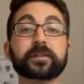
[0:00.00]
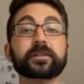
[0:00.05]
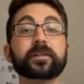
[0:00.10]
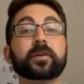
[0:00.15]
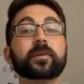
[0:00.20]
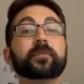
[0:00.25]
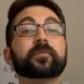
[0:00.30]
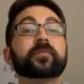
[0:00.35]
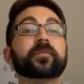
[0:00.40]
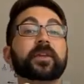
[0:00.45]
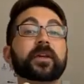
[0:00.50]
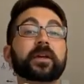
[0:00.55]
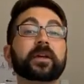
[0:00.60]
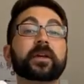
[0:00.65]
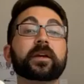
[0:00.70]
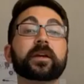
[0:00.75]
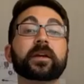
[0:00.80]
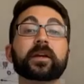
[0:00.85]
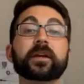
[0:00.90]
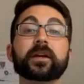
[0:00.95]
So
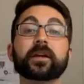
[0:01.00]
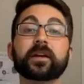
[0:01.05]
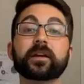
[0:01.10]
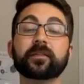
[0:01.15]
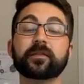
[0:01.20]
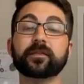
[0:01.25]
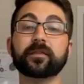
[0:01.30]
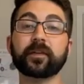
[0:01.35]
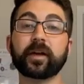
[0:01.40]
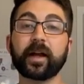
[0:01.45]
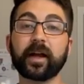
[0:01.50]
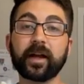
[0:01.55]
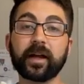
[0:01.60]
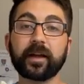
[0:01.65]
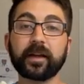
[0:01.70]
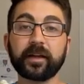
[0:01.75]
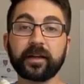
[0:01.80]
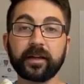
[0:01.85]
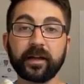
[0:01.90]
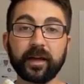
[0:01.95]
if
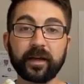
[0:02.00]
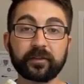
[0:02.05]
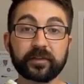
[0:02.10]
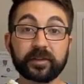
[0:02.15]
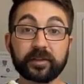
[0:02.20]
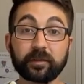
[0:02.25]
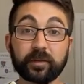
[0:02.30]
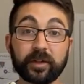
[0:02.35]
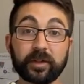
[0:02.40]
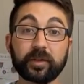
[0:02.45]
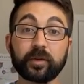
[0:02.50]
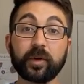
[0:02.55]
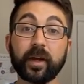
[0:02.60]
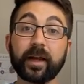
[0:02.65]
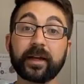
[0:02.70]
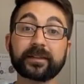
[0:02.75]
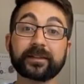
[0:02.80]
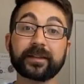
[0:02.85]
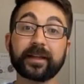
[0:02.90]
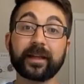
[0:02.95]
I have somebody who
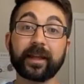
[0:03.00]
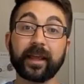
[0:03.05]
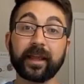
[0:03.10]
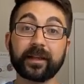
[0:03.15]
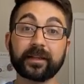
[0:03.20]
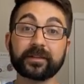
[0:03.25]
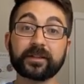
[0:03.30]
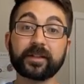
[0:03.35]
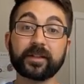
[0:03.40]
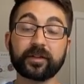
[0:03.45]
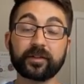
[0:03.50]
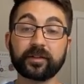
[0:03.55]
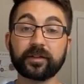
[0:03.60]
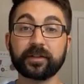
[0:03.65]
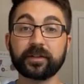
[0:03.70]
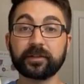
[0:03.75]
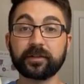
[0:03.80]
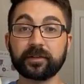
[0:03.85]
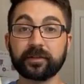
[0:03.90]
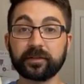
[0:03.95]
has that
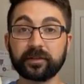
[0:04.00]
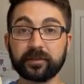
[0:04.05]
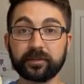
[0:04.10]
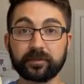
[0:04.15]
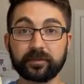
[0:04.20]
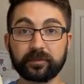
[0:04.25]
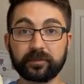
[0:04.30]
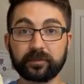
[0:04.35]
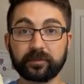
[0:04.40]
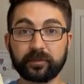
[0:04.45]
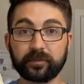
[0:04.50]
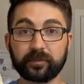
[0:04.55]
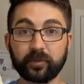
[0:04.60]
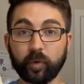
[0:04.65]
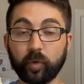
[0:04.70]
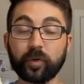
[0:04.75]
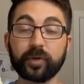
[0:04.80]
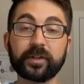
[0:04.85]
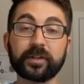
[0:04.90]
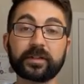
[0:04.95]
anterior
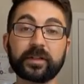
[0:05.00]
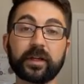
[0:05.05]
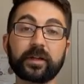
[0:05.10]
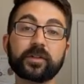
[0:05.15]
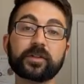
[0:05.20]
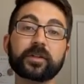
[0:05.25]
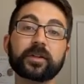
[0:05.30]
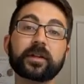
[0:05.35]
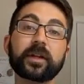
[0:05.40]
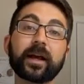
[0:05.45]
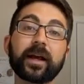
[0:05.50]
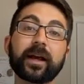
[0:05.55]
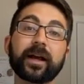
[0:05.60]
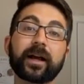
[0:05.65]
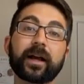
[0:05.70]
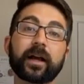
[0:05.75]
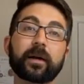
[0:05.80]
orientation,